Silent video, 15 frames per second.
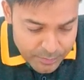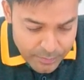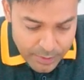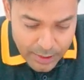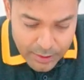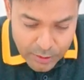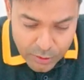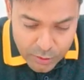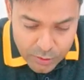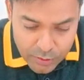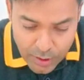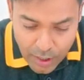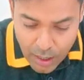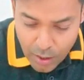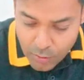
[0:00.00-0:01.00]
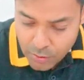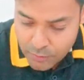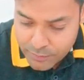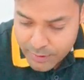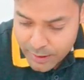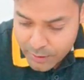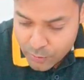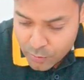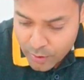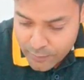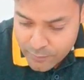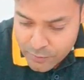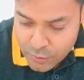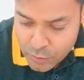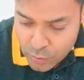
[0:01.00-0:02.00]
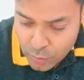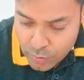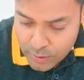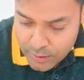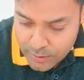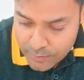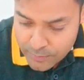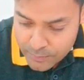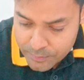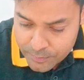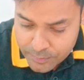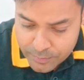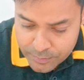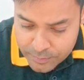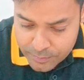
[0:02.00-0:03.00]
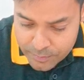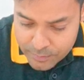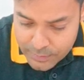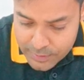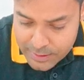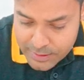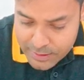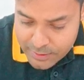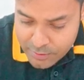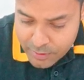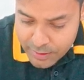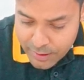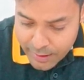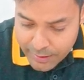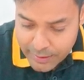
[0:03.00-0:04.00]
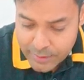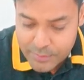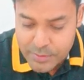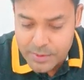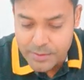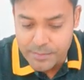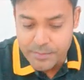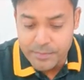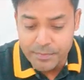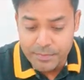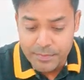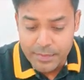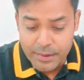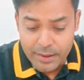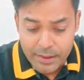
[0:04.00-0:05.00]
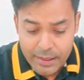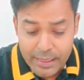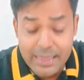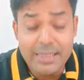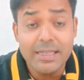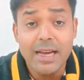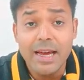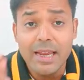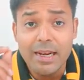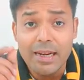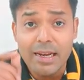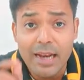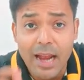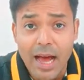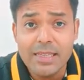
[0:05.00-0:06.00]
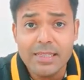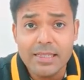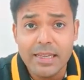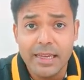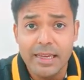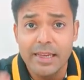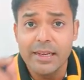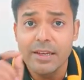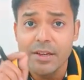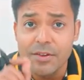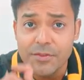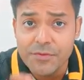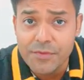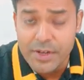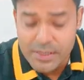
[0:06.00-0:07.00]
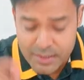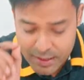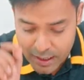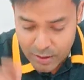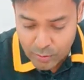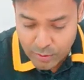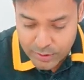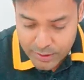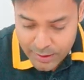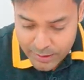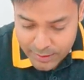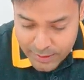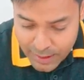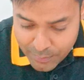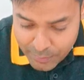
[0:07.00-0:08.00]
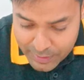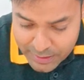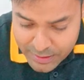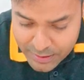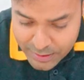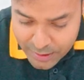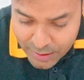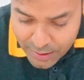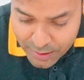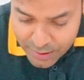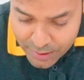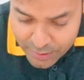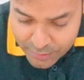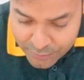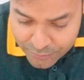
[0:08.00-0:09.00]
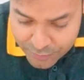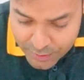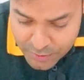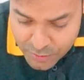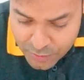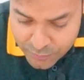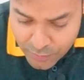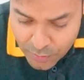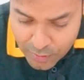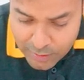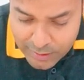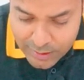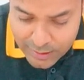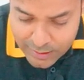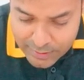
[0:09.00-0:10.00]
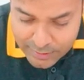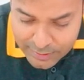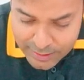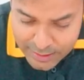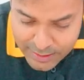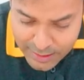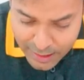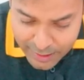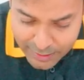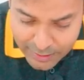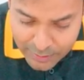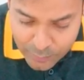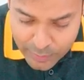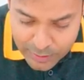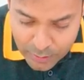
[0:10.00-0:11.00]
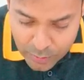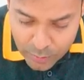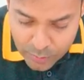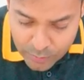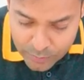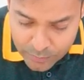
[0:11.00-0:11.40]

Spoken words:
and out of that you have sold, let's say 3 items. It's last in, first out. That means first of all this item will go,